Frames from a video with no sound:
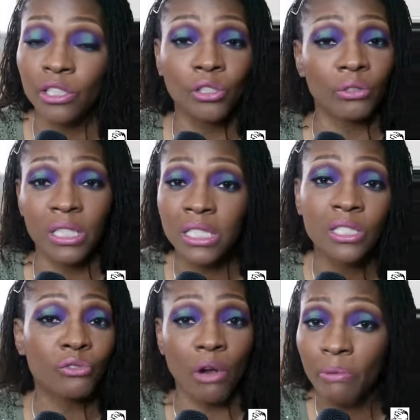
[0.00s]
This
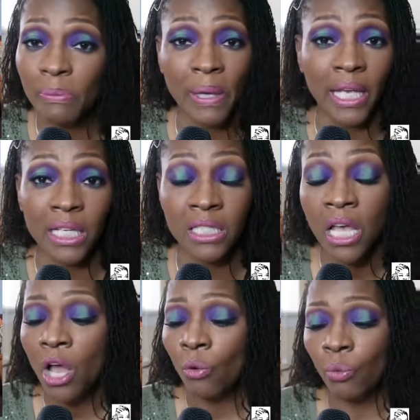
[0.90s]
is growing pains,
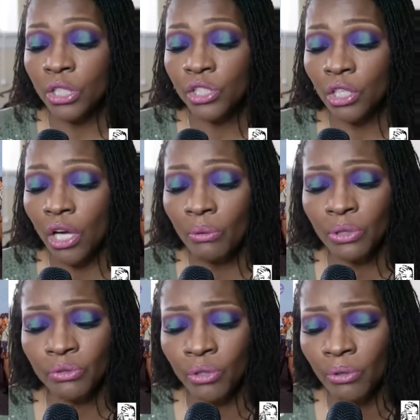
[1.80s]
what you're going
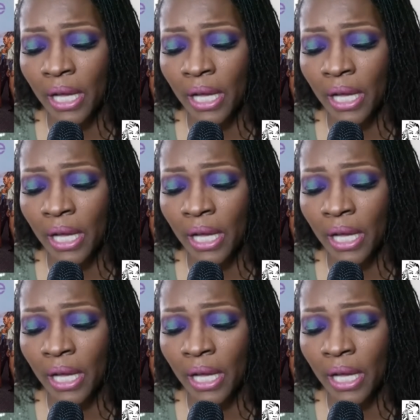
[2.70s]
through.